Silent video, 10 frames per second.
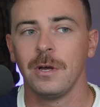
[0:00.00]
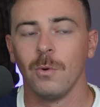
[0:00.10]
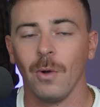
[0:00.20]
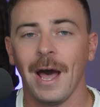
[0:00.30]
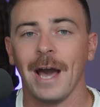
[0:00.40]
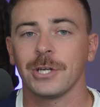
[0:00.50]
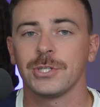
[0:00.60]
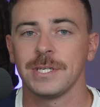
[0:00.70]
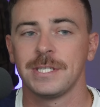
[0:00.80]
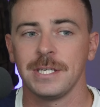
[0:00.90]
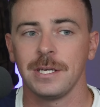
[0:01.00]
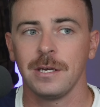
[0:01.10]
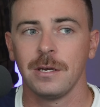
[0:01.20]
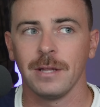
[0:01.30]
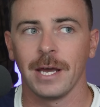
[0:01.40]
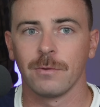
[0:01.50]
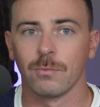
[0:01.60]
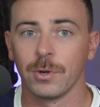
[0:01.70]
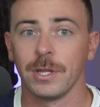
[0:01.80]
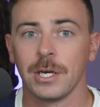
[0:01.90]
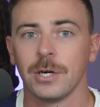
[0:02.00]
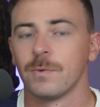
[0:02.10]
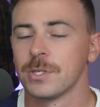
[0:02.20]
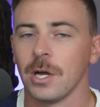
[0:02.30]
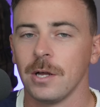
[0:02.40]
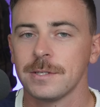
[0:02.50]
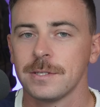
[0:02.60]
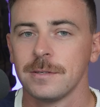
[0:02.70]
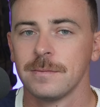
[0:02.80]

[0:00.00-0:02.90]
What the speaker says: will actually see like really good results,